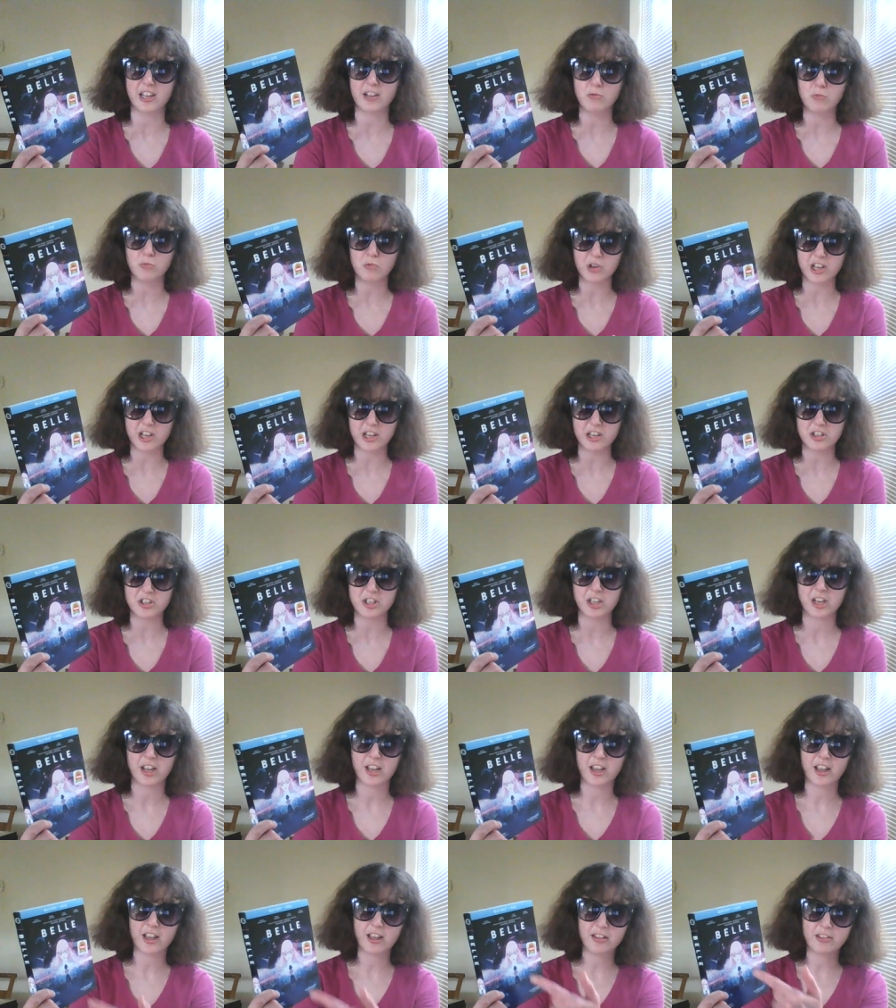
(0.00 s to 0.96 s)
wish
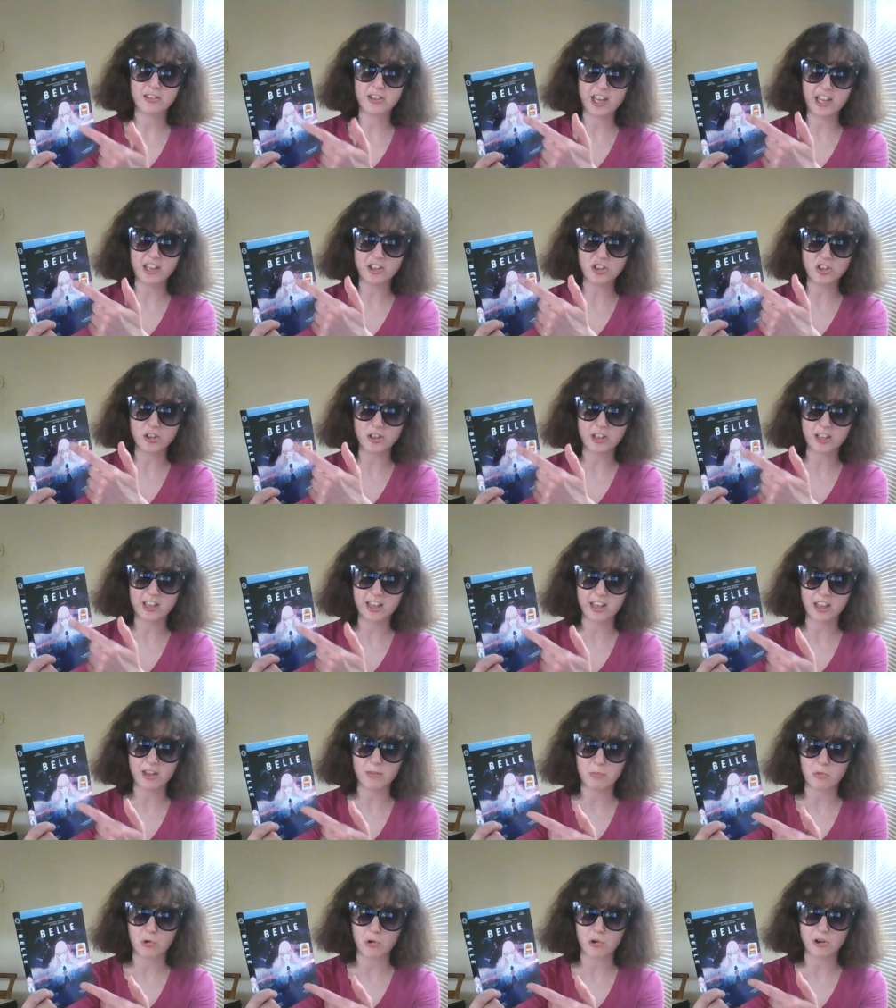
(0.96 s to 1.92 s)
they should
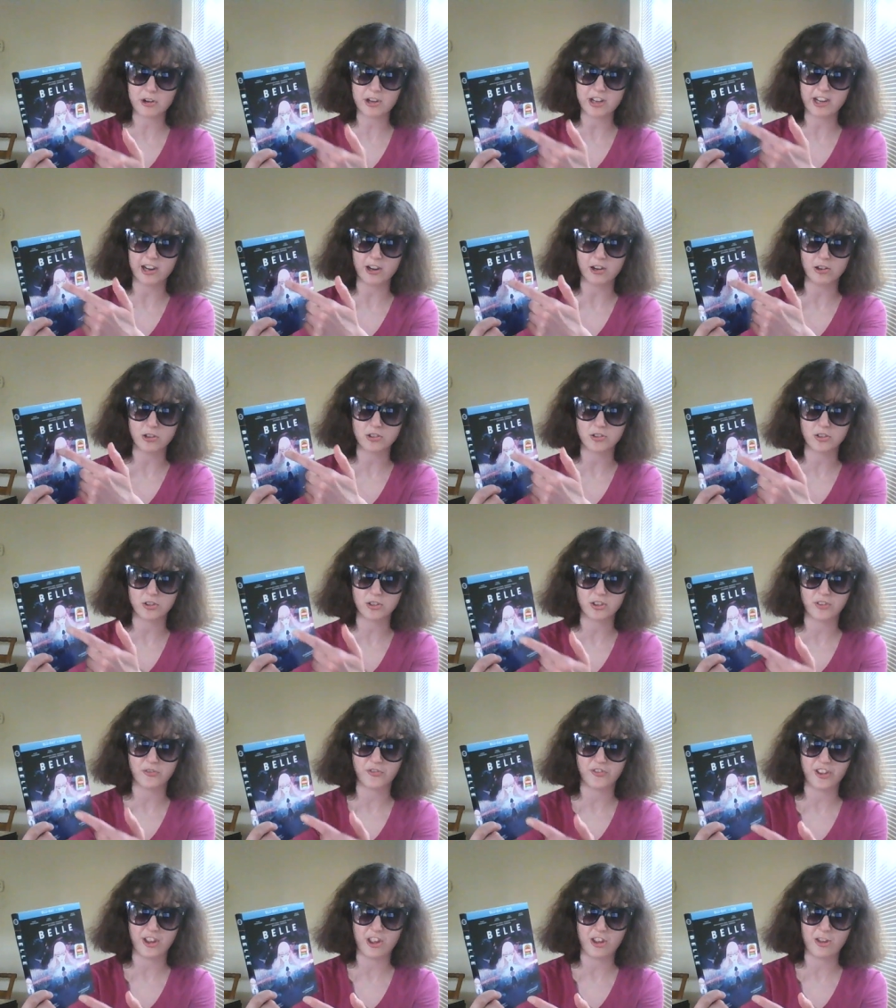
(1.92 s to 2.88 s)
give more character
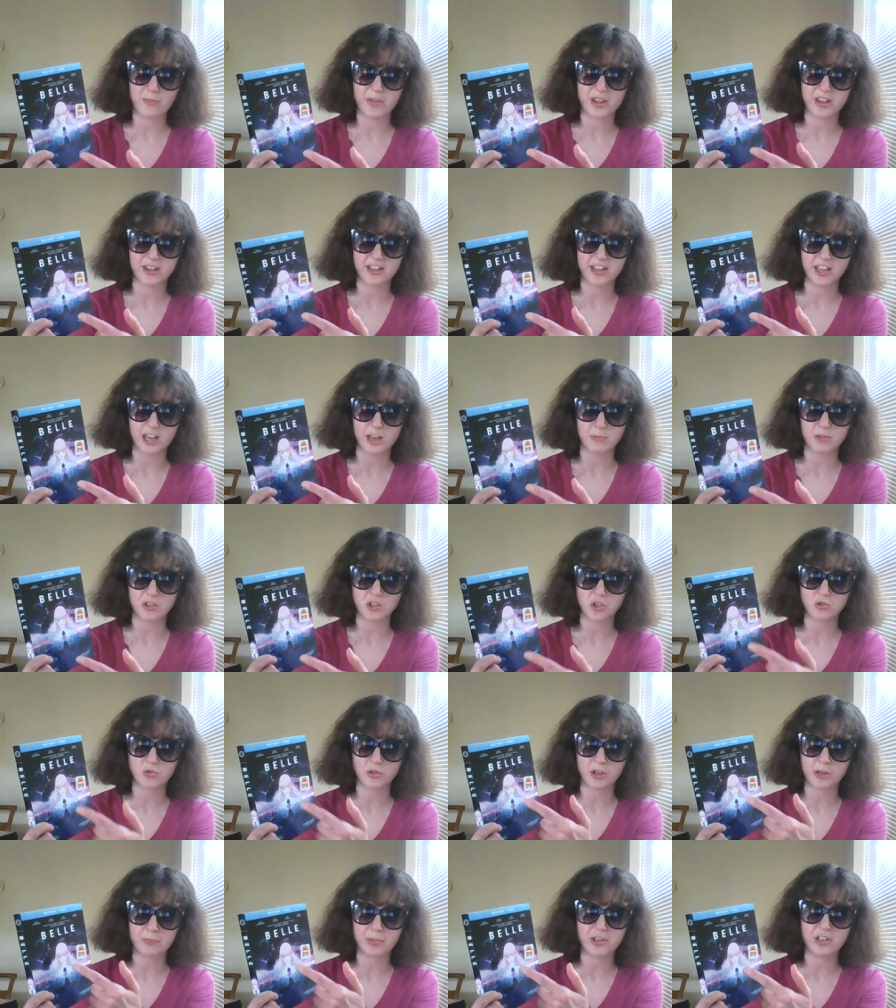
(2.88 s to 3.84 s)
development
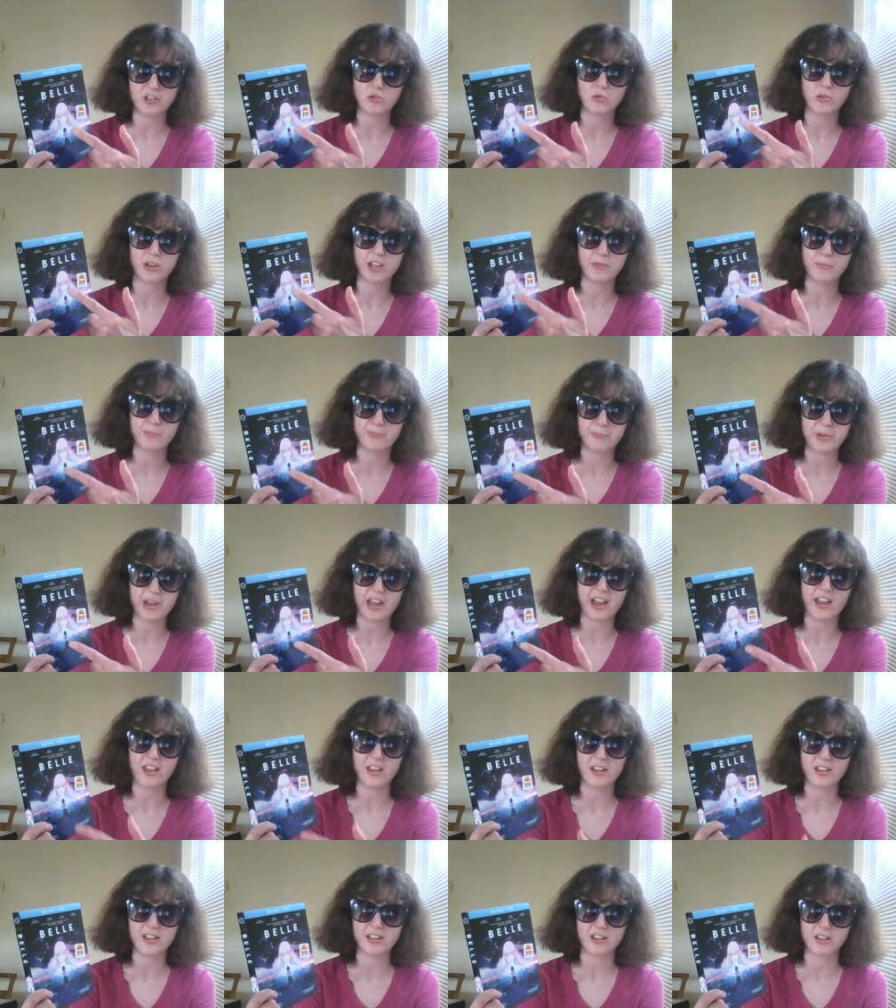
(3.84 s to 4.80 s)
chemistry between
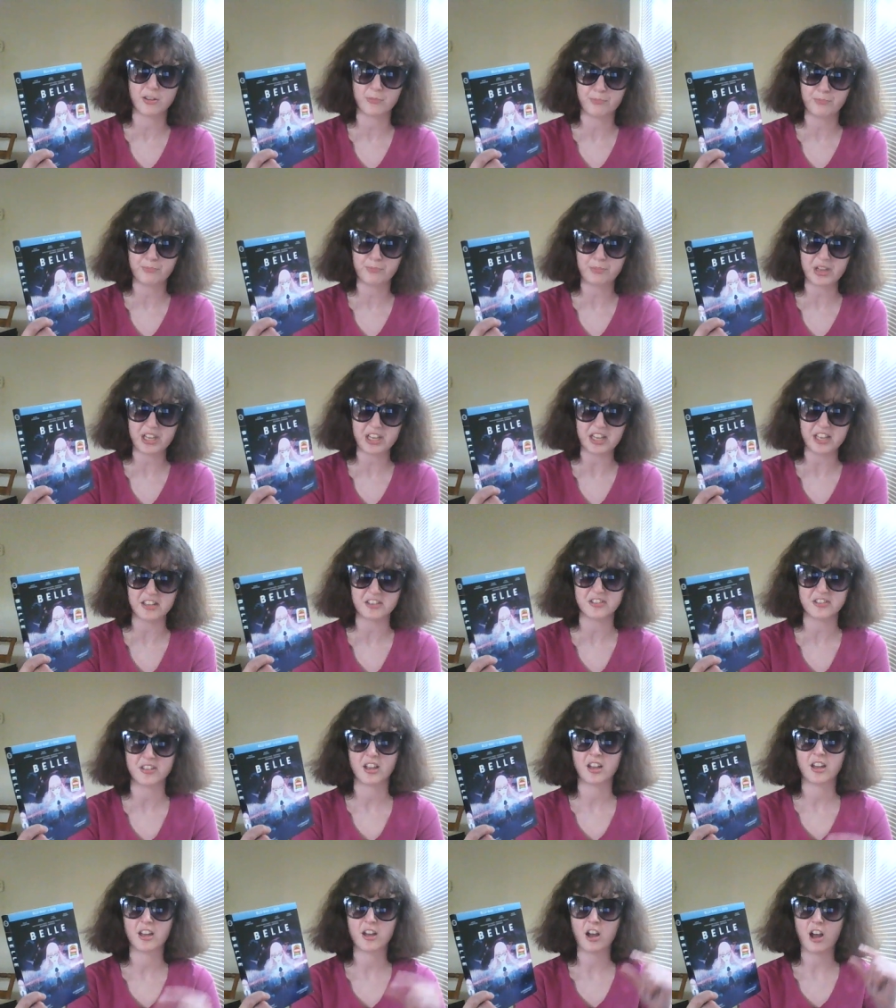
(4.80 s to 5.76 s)
Belle and the Beast.